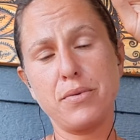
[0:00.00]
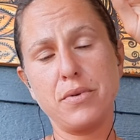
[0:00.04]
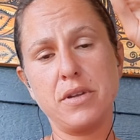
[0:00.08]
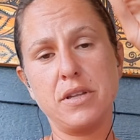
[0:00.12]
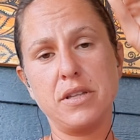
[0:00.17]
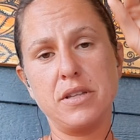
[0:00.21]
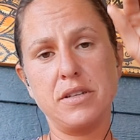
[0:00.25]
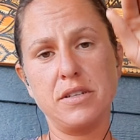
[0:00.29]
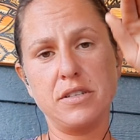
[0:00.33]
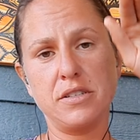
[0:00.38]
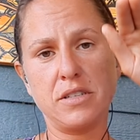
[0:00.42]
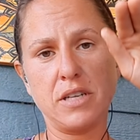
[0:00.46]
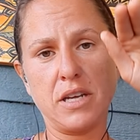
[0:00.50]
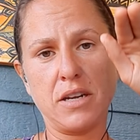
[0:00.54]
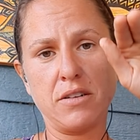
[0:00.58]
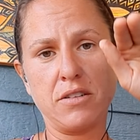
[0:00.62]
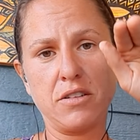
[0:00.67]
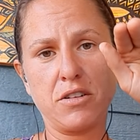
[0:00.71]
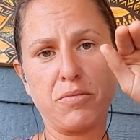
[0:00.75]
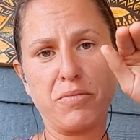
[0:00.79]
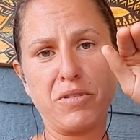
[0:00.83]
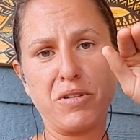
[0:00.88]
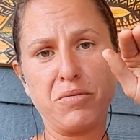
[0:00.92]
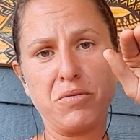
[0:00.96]
and then you're down a
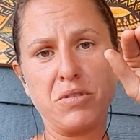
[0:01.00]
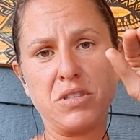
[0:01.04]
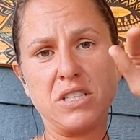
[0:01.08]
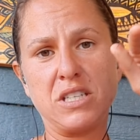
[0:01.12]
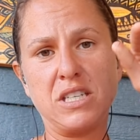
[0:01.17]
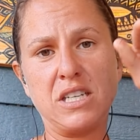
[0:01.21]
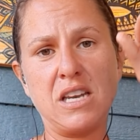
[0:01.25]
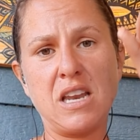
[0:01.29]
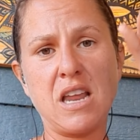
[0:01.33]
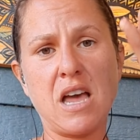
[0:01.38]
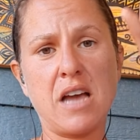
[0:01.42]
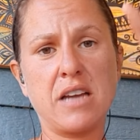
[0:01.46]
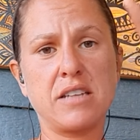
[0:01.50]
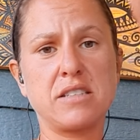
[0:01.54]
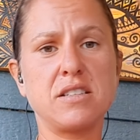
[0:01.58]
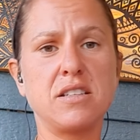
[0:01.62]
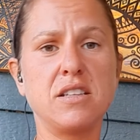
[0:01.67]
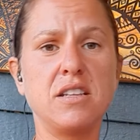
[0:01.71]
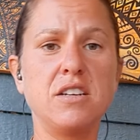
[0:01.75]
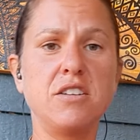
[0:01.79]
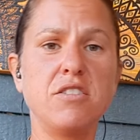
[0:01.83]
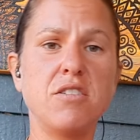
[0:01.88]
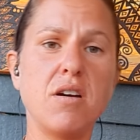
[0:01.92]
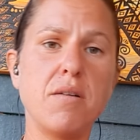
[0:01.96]
little bit with the detox,
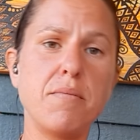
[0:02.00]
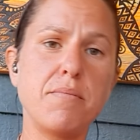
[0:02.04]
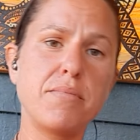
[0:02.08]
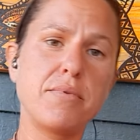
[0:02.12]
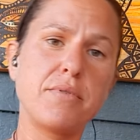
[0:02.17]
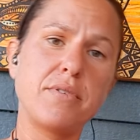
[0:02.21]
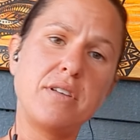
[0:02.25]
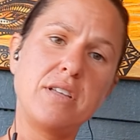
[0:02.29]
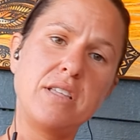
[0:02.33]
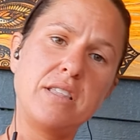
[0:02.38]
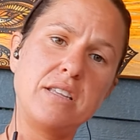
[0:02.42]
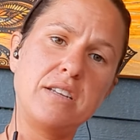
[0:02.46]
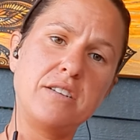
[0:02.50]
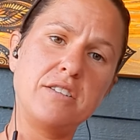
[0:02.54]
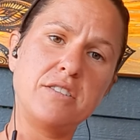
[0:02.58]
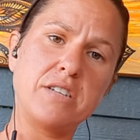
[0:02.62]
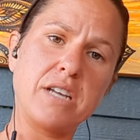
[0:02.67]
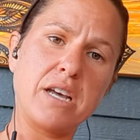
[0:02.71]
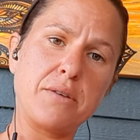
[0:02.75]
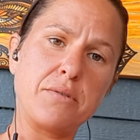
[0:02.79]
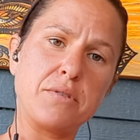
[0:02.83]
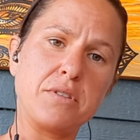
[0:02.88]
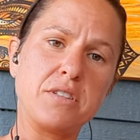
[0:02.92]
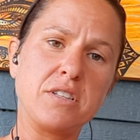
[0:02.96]
and then you're up, and then you're
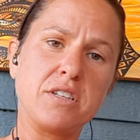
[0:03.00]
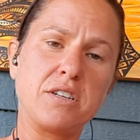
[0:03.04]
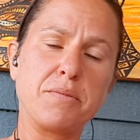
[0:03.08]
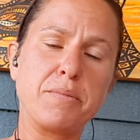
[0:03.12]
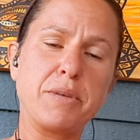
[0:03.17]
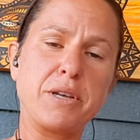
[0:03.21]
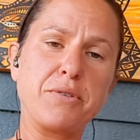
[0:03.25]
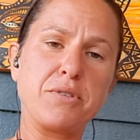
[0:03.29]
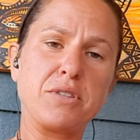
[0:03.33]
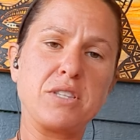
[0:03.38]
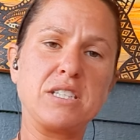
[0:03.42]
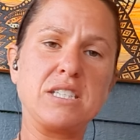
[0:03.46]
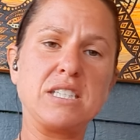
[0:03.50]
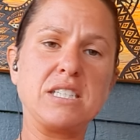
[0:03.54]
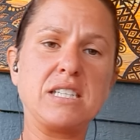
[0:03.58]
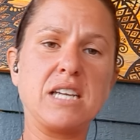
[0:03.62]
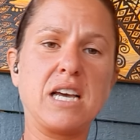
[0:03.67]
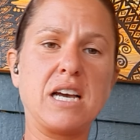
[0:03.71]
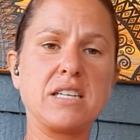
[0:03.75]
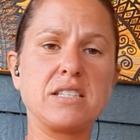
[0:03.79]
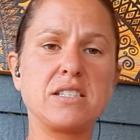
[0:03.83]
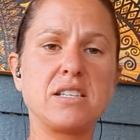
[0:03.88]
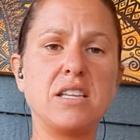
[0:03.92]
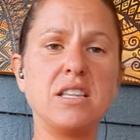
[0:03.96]
down a little bit with the
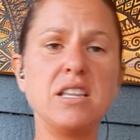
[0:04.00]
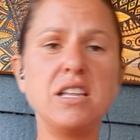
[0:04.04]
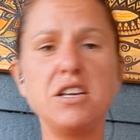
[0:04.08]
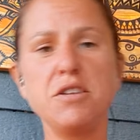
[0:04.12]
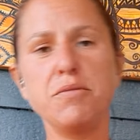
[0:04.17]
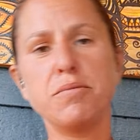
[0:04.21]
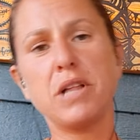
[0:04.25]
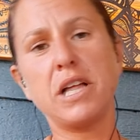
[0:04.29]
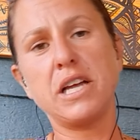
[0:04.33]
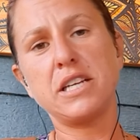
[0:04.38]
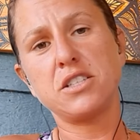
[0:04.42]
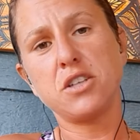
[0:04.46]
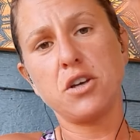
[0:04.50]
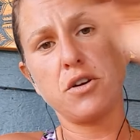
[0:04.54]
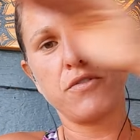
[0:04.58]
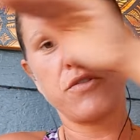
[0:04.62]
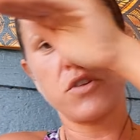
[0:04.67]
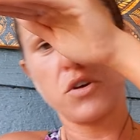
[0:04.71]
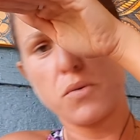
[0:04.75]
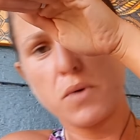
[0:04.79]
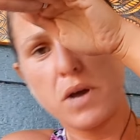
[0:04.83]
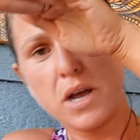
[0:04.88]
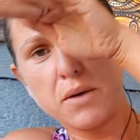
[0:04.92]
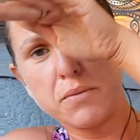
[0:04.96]
detox, and then you plateau
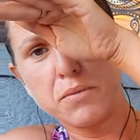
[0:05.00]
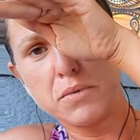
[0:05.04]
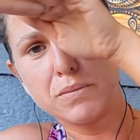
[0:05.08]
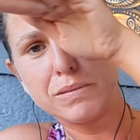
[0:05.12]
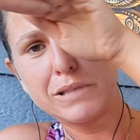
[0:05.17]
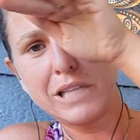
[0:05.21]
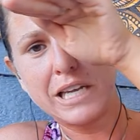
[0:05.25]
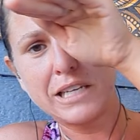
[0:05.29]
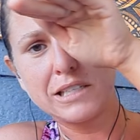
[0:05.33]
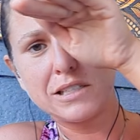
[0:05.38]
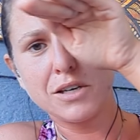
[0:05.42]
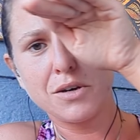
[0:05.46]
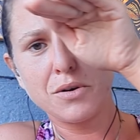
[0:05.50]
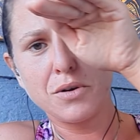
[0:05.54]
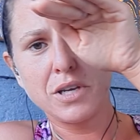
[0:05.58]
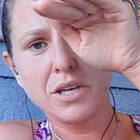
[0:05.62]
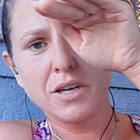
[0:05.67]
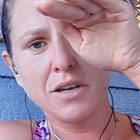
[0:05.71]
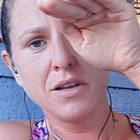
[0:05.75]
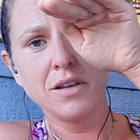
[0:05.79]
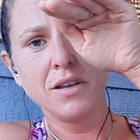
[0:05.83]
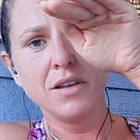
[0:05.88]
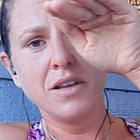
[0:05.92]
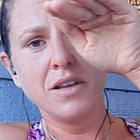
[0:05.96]
for a while, and we'll plateau
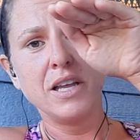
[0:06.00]
here,